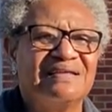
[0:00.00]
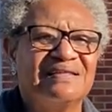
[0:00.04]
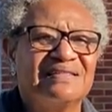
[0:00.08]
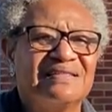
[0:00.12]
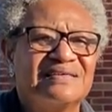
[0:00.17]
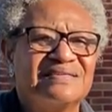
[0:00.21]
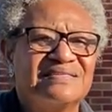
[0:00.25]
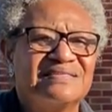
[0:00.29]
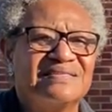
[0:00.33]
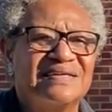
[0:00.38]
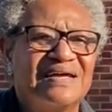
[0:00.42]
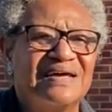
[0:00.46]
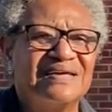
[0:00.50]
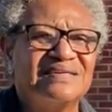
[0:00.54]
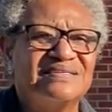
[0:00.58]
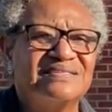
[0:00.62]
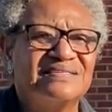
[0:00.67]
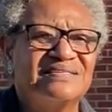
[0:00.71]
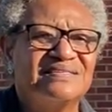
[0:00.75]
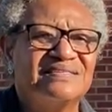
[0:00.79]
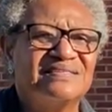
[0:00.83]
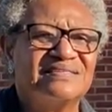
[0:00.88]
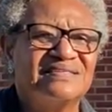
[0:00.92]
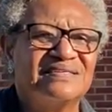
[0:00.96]
The
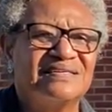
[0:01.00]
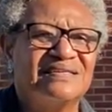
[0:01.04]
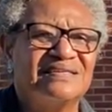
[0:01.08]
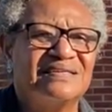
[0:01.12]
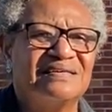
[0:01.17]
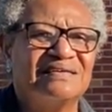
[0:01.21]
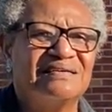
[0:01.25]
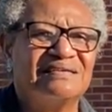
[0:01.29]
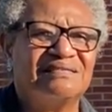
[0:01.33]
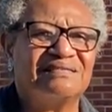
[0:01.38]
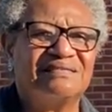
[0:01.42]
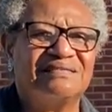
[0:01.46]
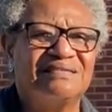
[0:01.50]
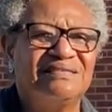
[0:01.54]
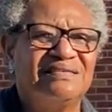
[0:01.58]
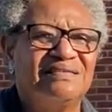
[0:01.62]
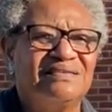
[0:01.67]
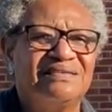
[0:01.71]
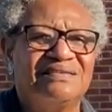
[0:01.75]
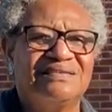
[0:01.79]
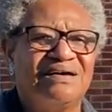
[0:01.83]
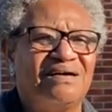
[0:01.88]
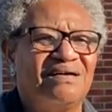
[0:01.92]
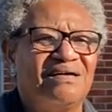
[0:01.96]
stations and
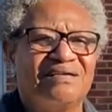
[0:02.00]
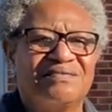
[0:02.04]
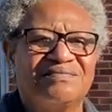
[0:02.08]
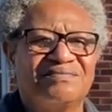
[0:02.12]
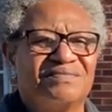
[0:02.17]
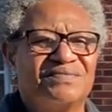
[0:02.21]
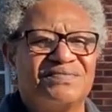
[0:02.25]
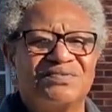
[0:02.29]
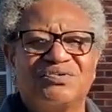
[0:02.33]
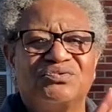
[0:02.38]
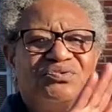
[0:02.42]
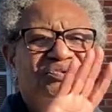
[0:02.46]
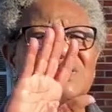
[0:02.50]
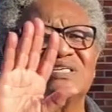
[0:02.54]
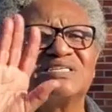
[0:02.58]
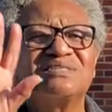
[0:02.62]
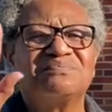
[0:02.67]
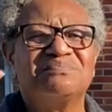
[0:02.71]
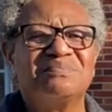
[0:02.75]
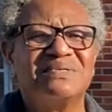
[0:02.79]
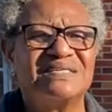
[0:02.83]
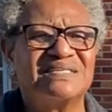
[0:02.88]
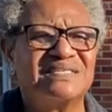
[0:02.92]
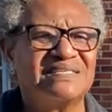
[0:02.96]

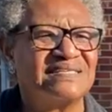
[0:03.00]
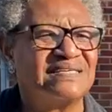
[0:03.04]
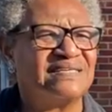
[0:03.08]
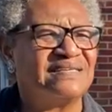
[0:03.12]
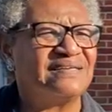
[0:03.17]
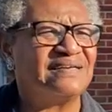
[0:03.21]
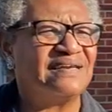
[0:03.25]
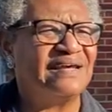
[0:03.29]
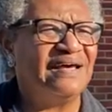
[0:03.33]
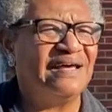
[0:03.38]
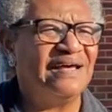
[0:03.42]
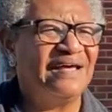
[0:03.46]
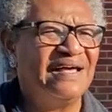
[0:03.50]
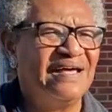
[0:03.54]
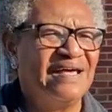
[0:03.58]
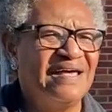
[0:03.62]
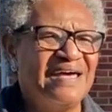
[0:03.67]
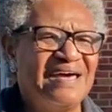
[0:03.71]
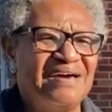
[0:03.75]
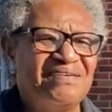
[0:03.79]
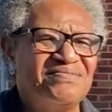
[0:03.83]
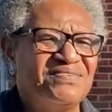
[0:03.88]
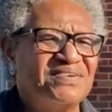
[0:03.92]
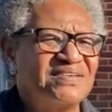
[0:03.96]
Christmas and
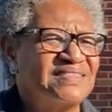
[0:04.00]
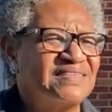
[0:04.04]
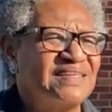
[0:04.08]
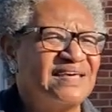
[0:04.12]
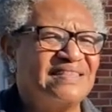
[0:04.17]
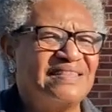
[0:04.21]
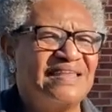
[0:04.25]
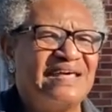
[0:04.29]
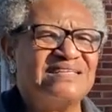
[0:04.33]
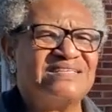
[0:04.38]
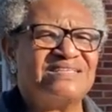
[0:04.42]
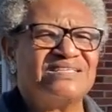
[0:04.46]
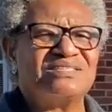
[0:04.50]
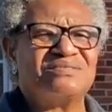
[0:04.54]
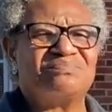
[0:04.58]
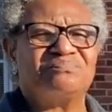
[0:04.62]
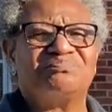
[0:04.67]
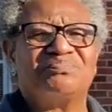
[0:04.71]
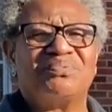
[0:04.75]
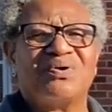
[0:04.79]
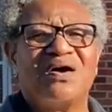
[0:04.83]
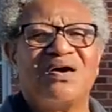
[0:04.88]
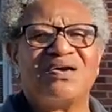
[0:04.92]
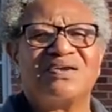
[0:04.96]
everything, they just
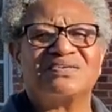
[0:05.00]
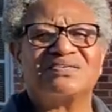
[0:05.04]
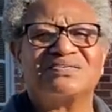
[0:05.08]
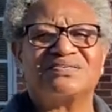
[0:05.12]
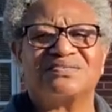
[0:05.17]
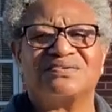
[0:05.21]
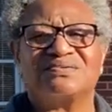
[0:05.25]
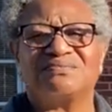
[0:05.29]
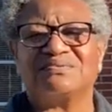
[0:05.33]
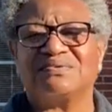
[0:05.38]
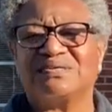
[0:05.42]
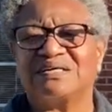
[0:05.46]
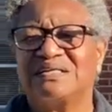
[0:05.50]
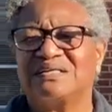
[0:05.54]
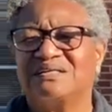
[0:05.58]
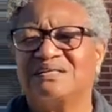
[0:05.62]
brought us through it.